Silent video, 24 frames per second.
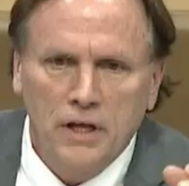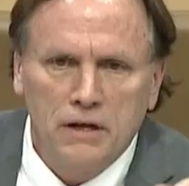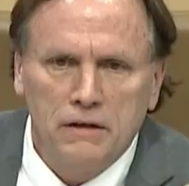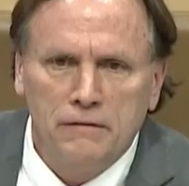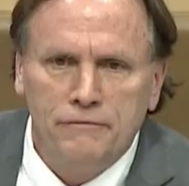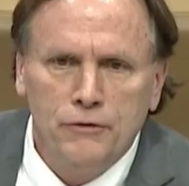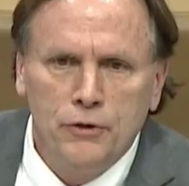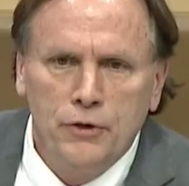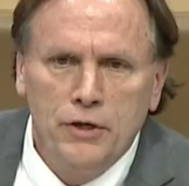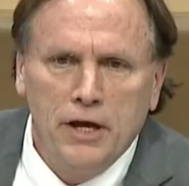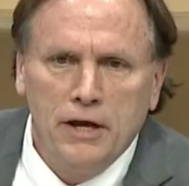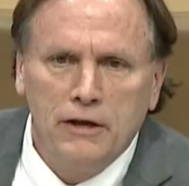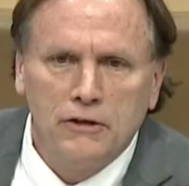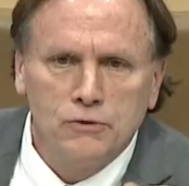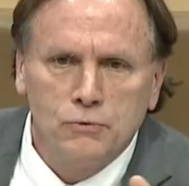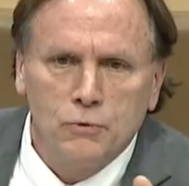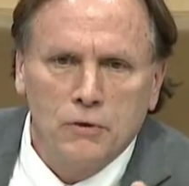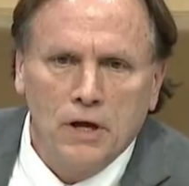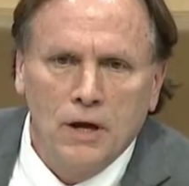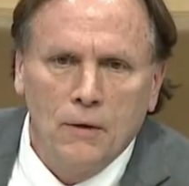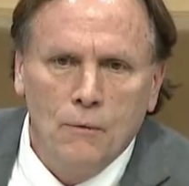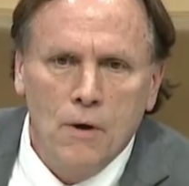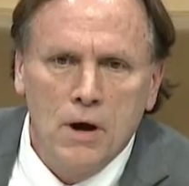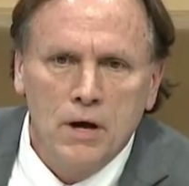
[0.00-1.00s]
on a few days
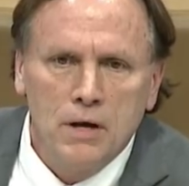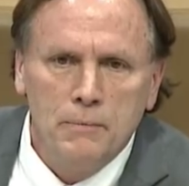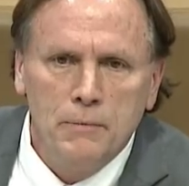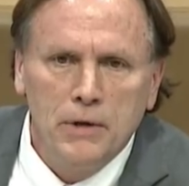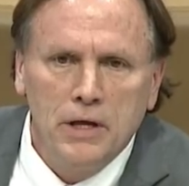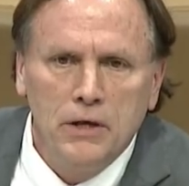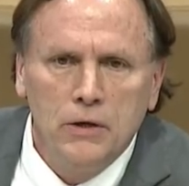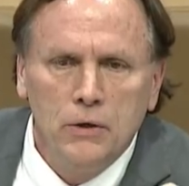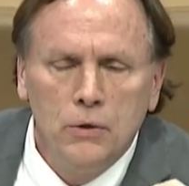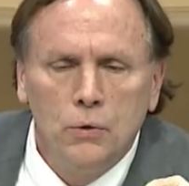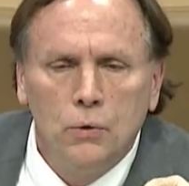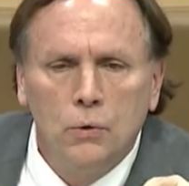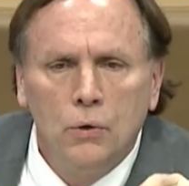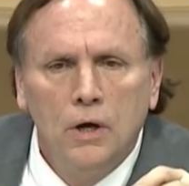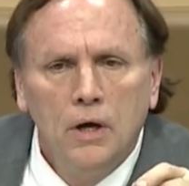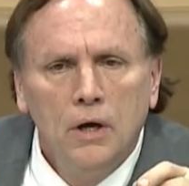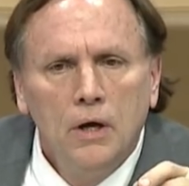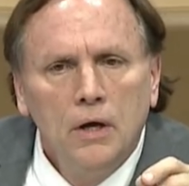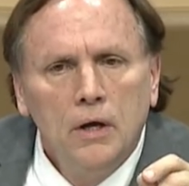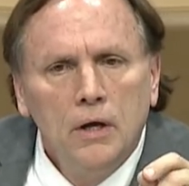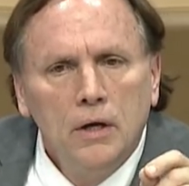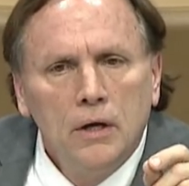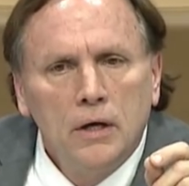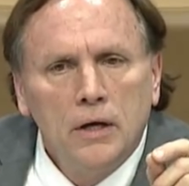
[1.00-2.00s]
would I wanna be you,
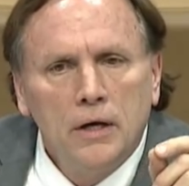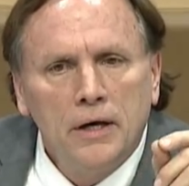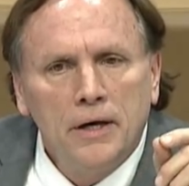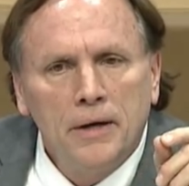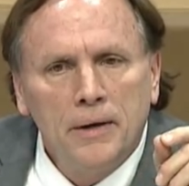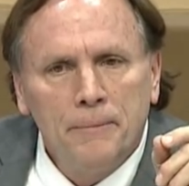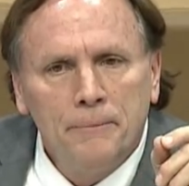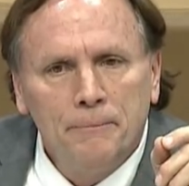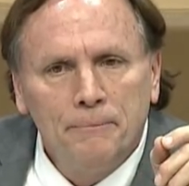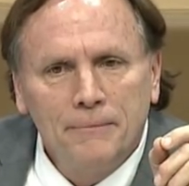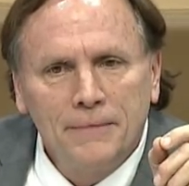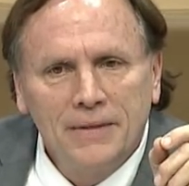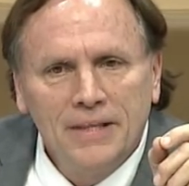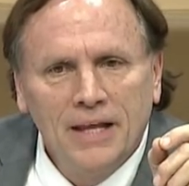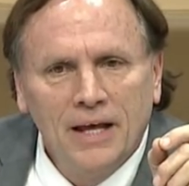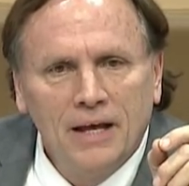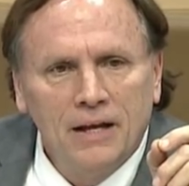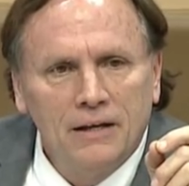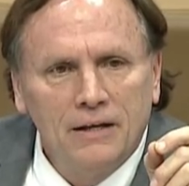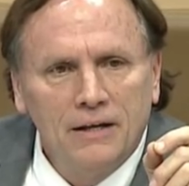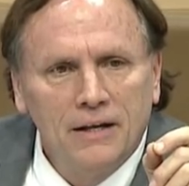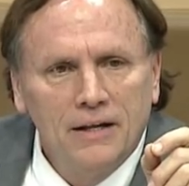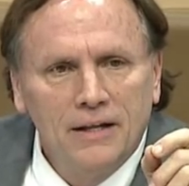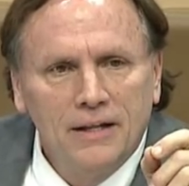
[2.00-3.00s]

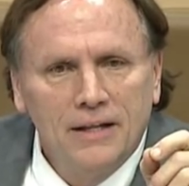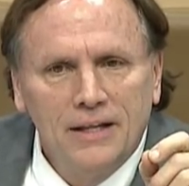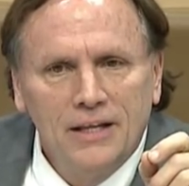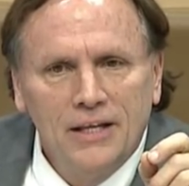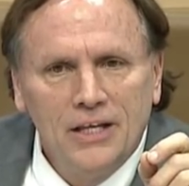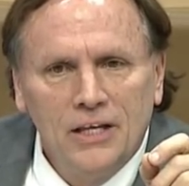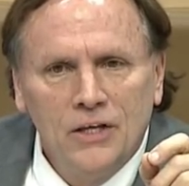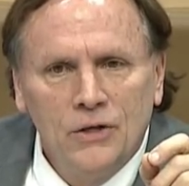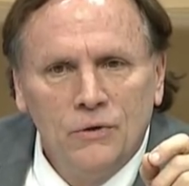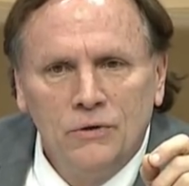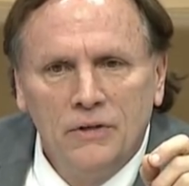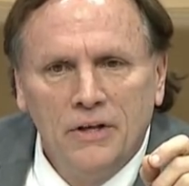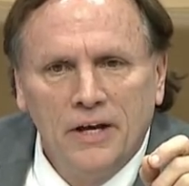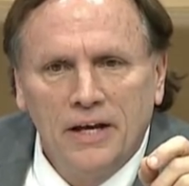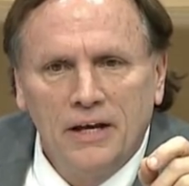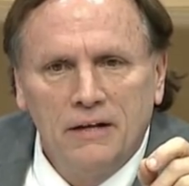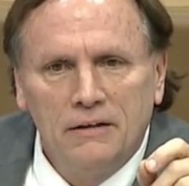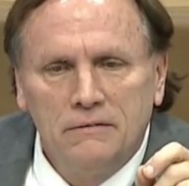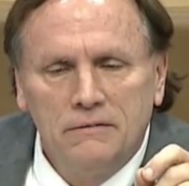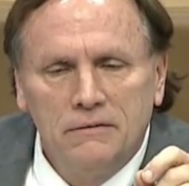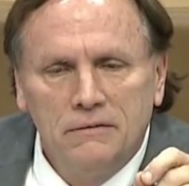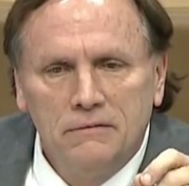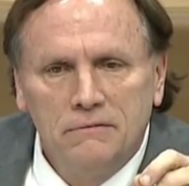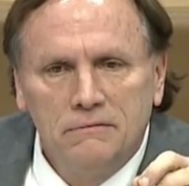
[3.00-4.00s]
that you'd like
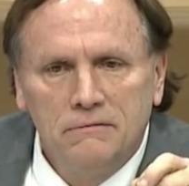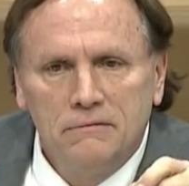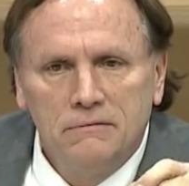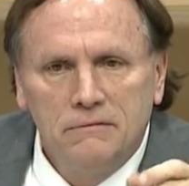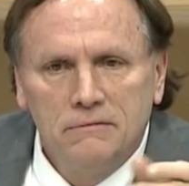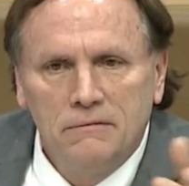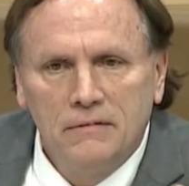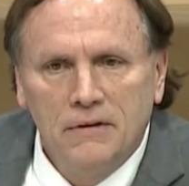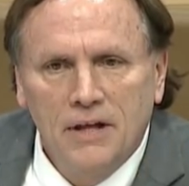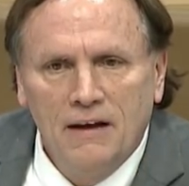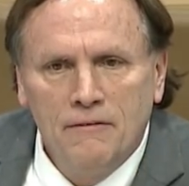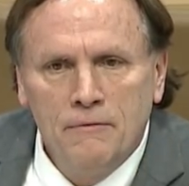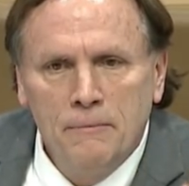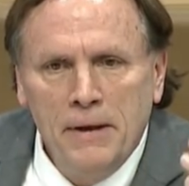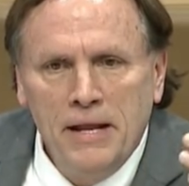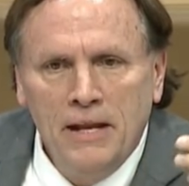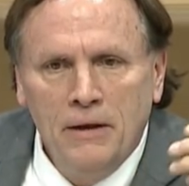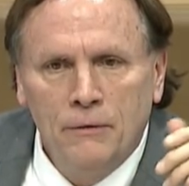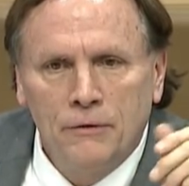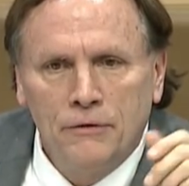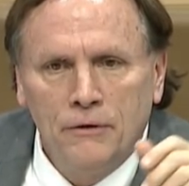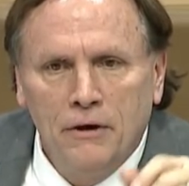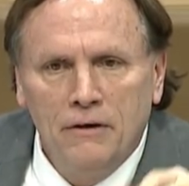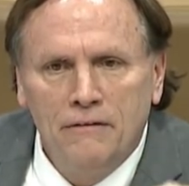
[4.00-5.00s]
have a
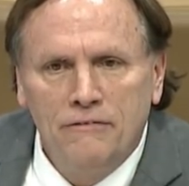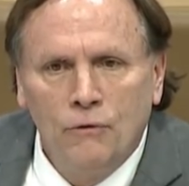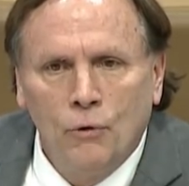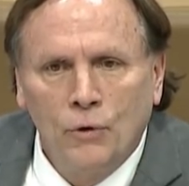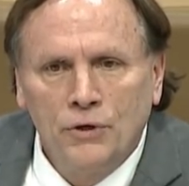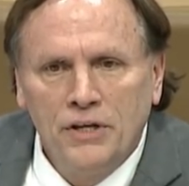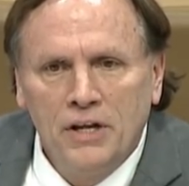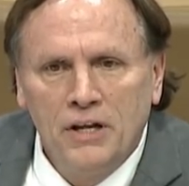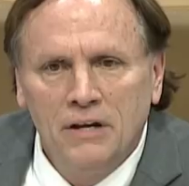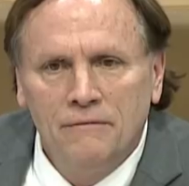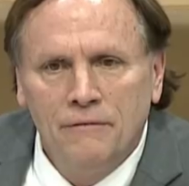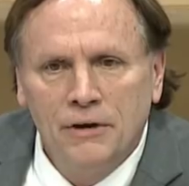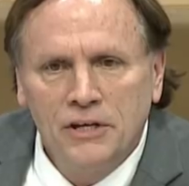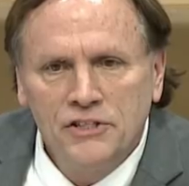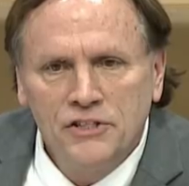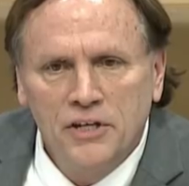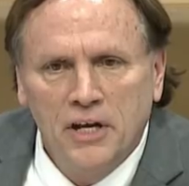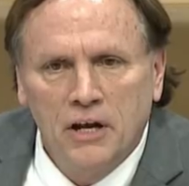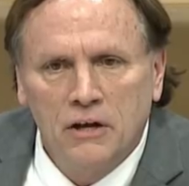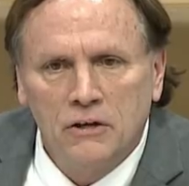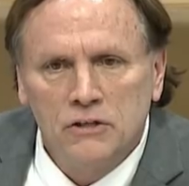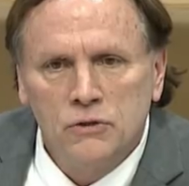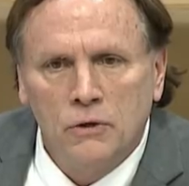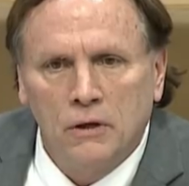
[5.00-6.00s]
meeting with all 14
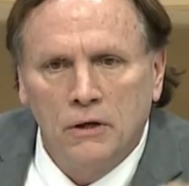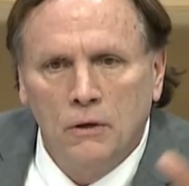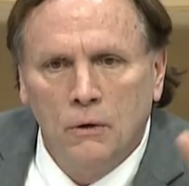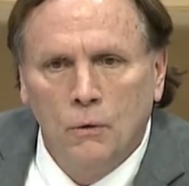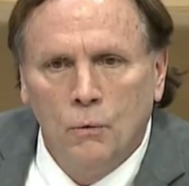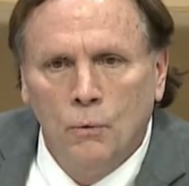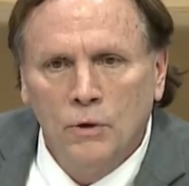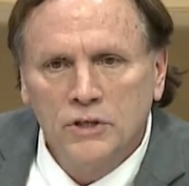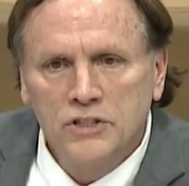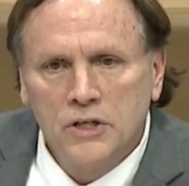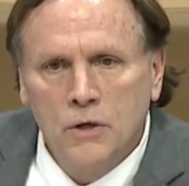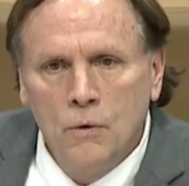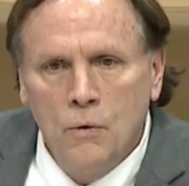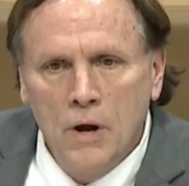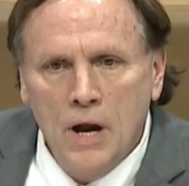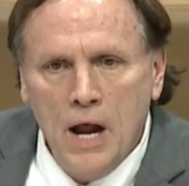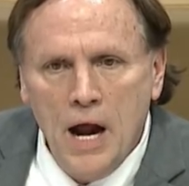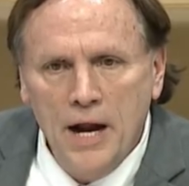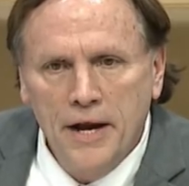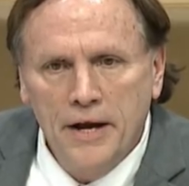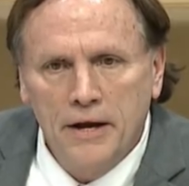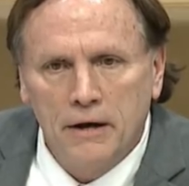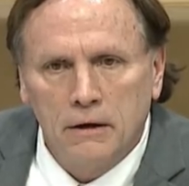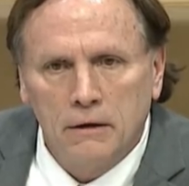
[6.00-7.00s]
investigators going, what's going
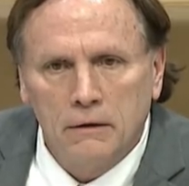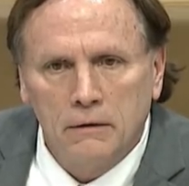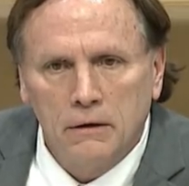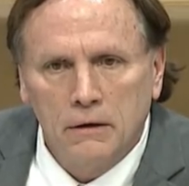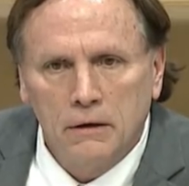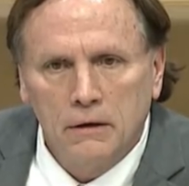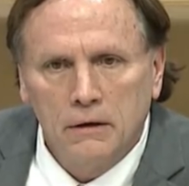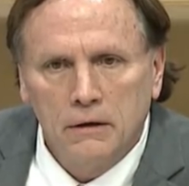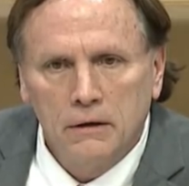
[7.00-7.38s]
on here?